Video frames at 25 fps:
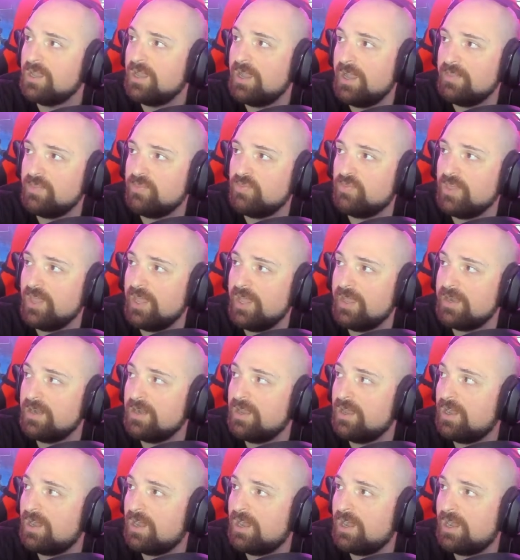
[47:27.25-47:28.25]
and
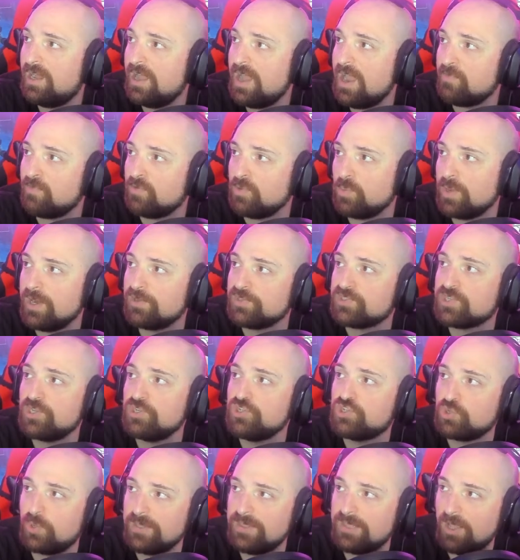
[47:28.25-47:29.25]
then everyone else
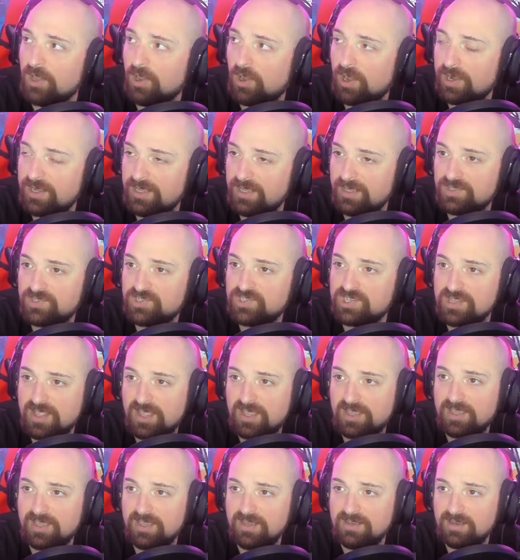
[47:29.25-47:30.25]
can join the audience, and
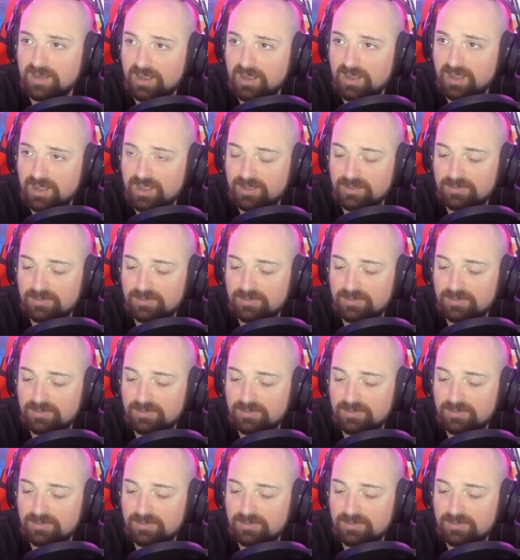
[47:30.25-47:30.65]
they can